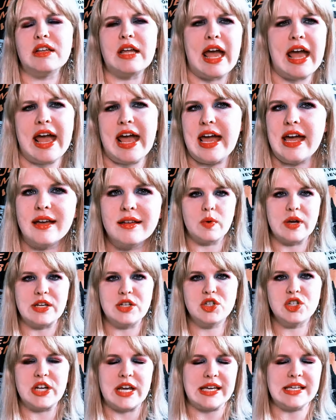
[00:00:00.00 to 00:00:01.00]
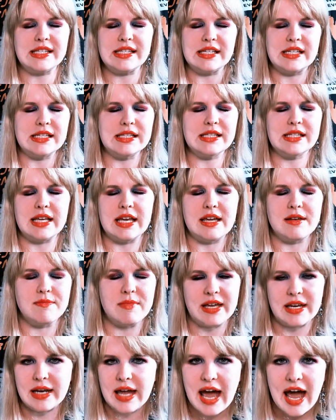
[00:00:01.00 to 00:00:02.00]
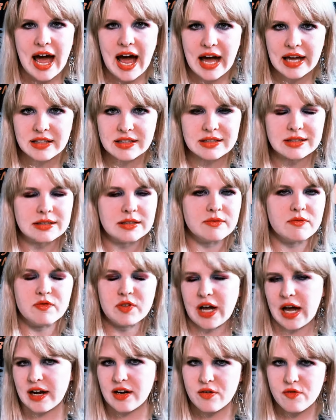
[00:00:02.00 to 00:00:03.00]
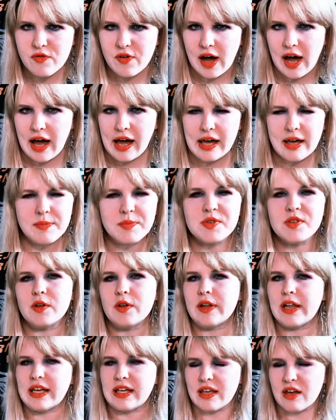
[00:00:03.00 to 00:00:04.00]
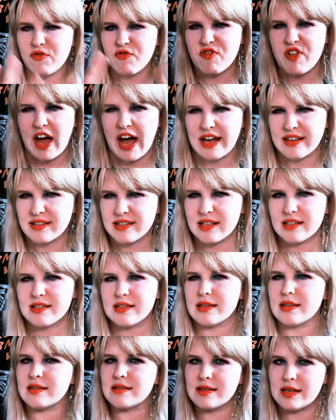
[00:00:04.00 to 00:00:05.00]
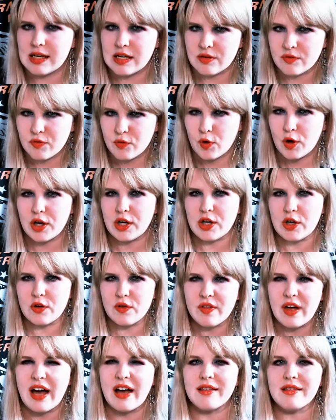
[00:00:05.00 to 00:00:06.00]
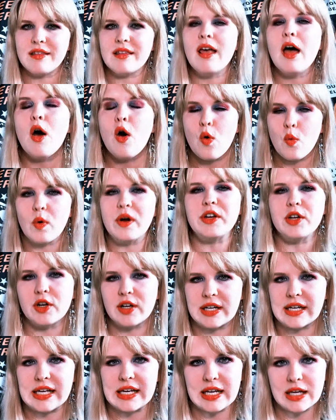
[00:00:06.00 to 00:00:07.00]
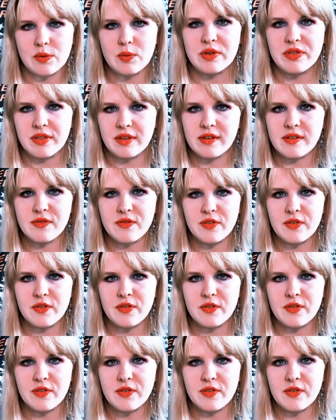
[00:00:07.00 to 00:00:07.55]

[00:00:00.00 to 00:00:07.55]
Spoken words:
8 when Jason's in Manhattan kind of vibe. So like if that sets the scene for you, that's what you're getting with this